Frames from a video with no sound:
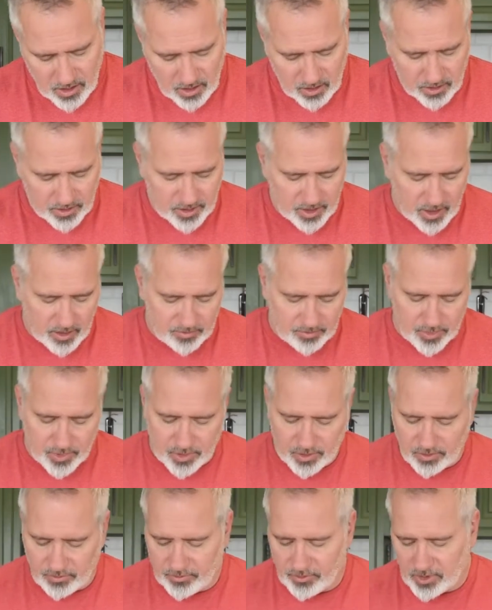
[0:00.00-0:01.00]
Look at that
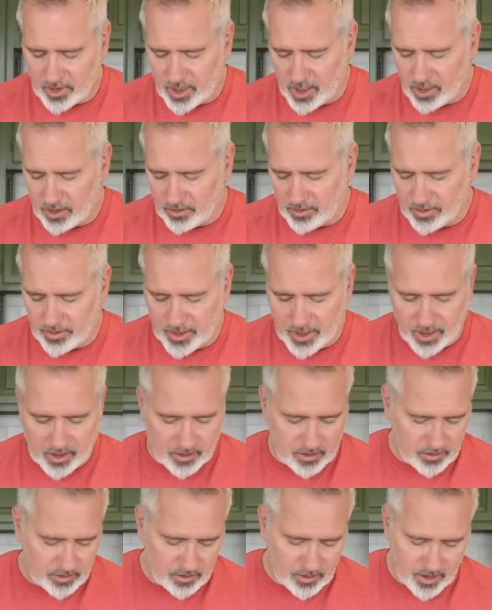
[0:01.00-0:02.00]
beautiful color in there.
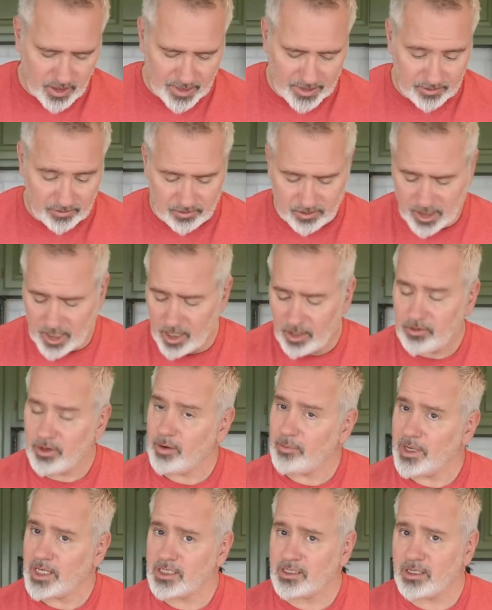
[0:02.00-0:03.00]
And the color
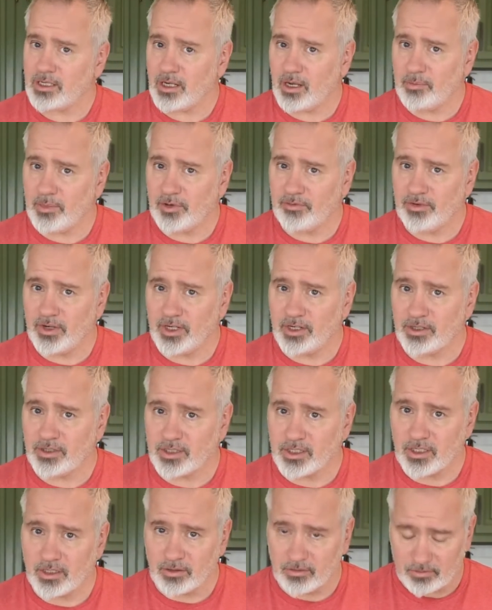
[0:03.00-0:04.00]
on my fingers
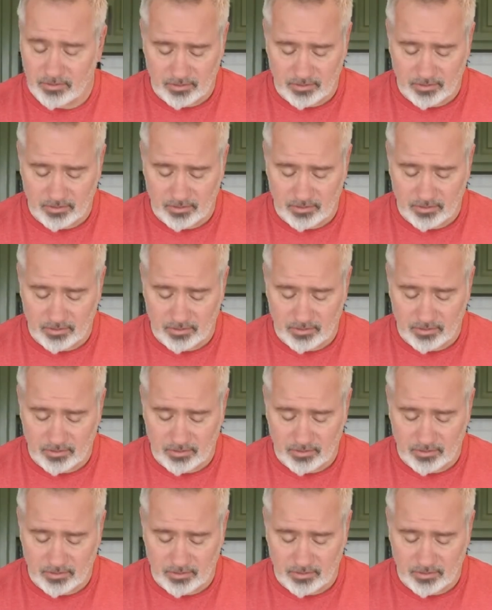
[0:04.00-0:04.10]
too.